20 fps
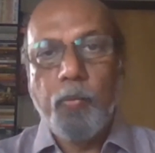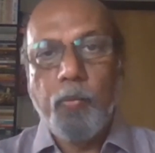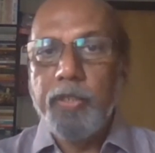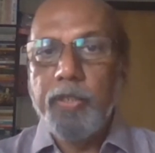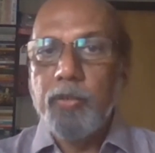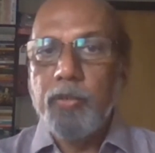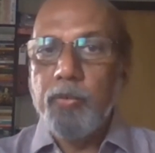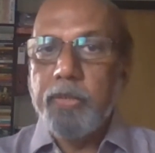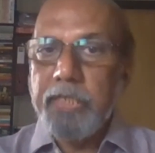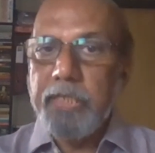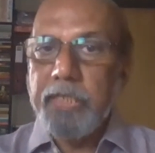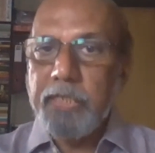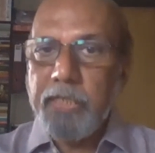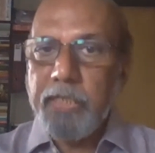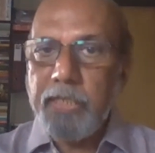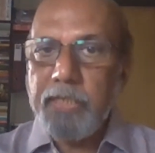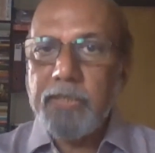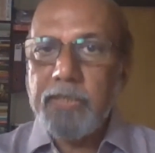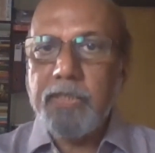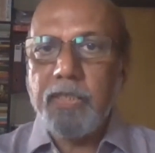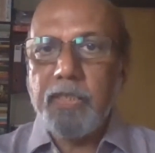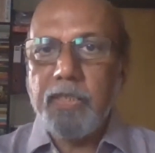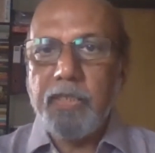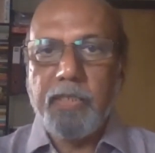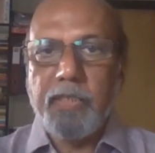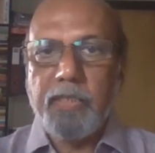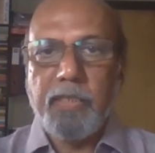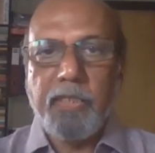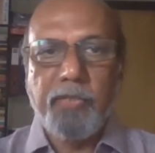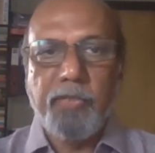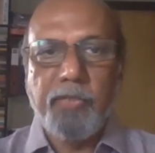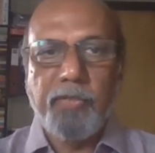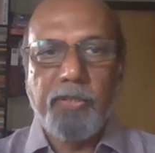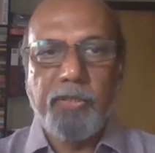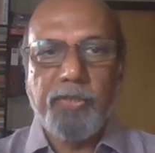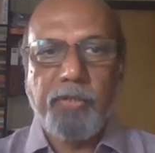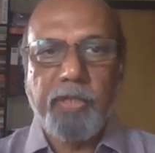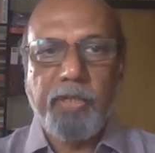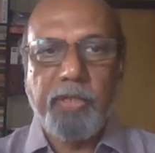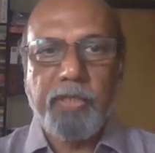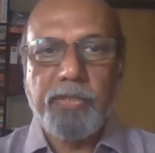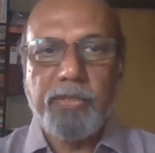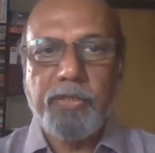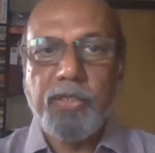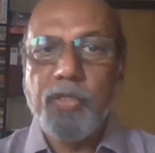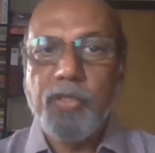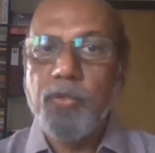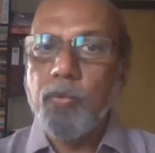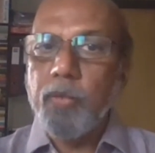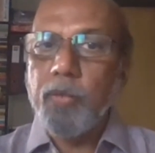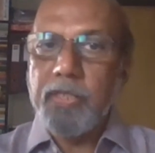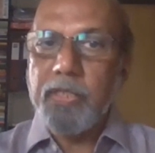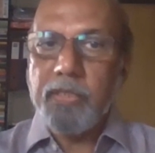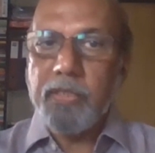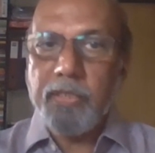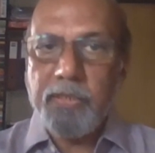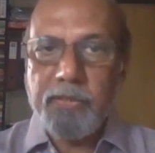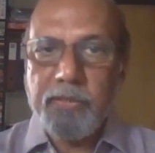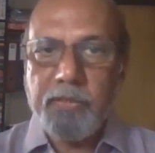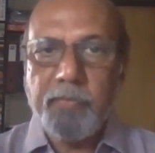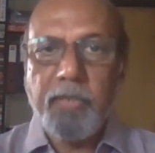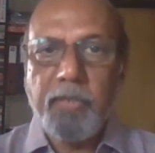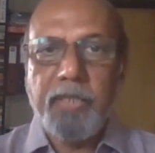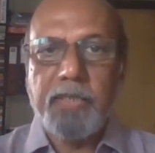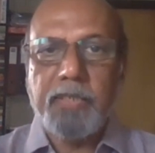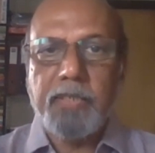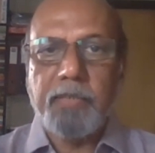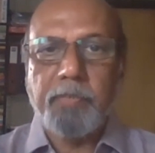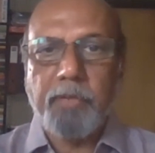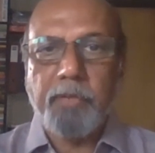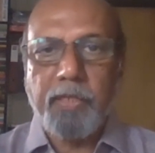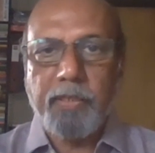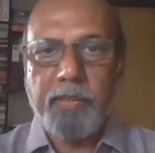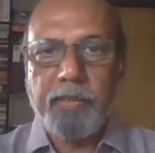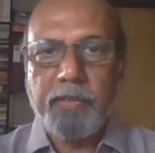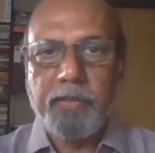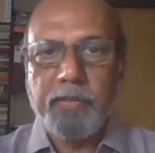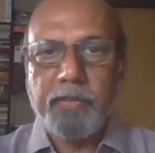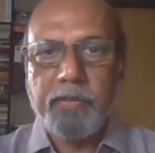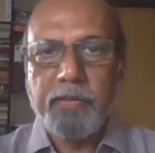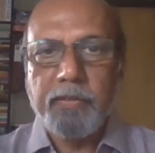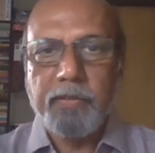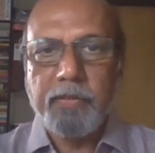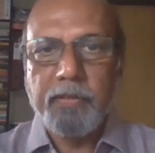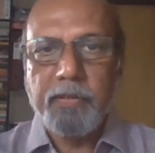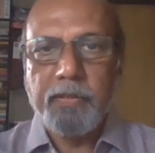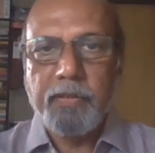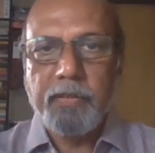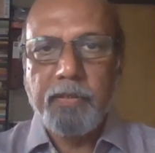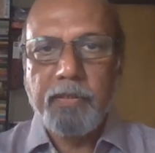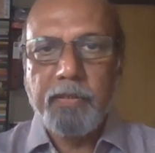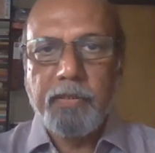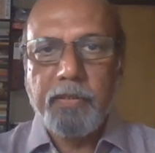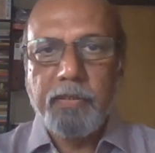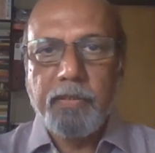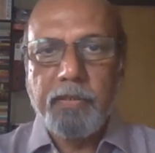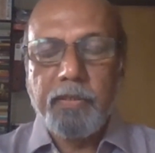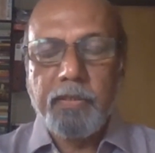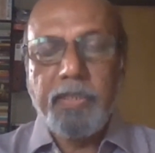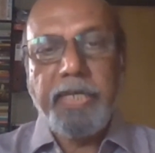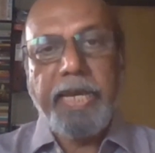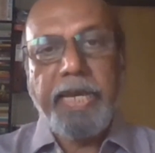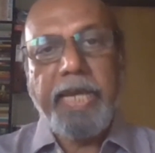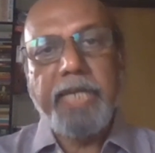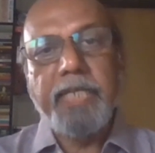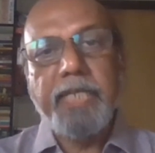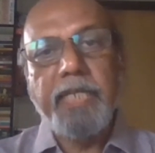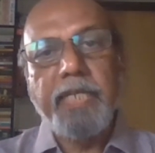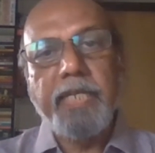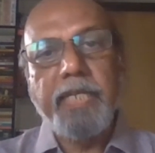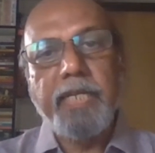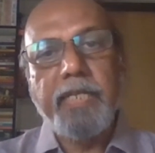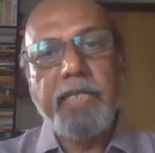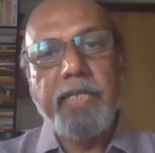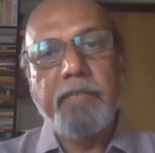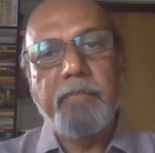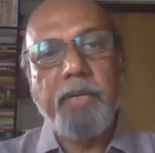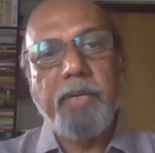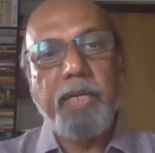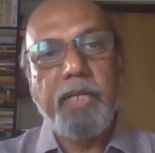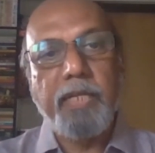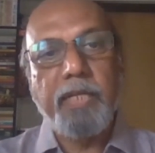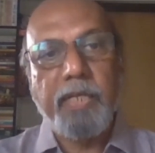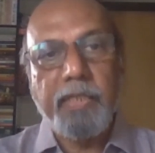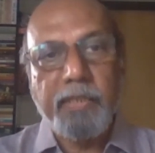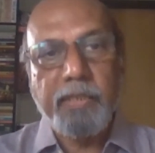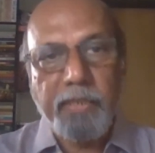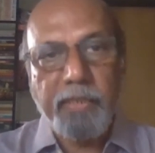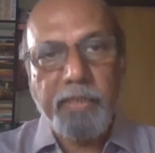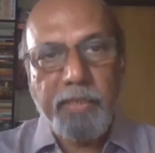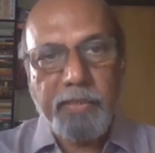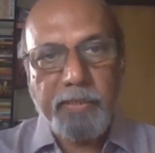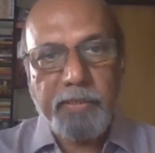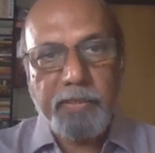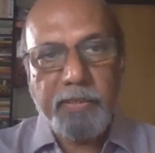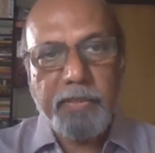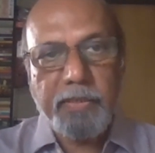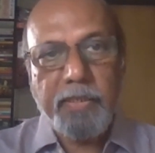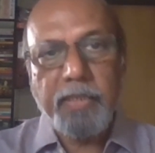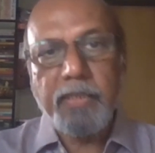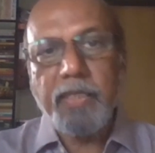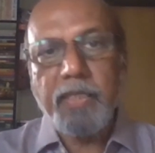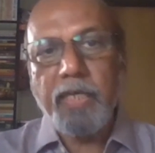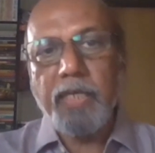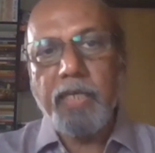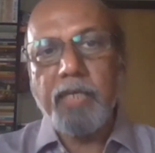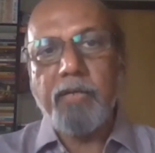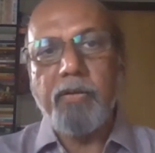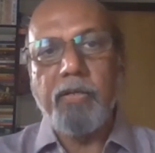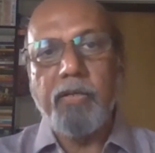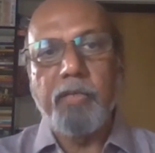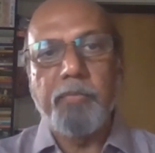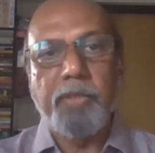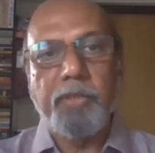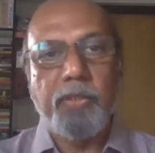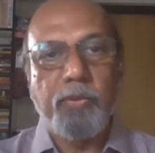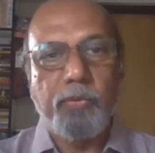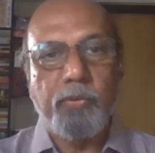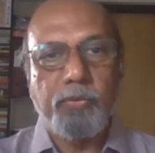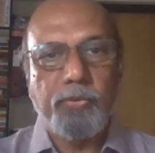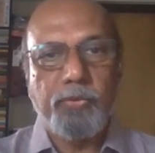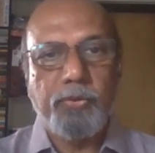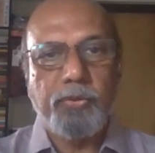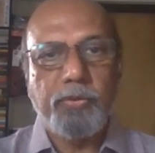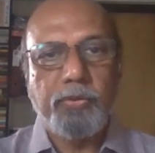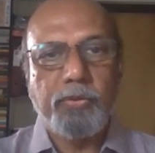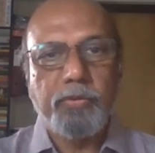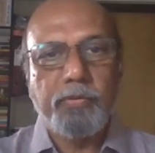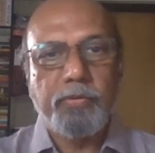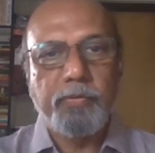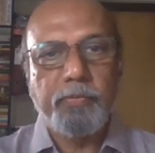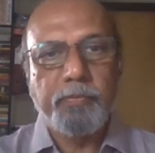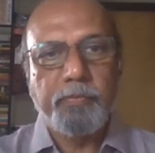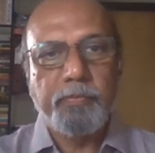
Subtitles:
When you decrease the interest rates, you increase the money supply, the aggregate demand increases, the economy grows.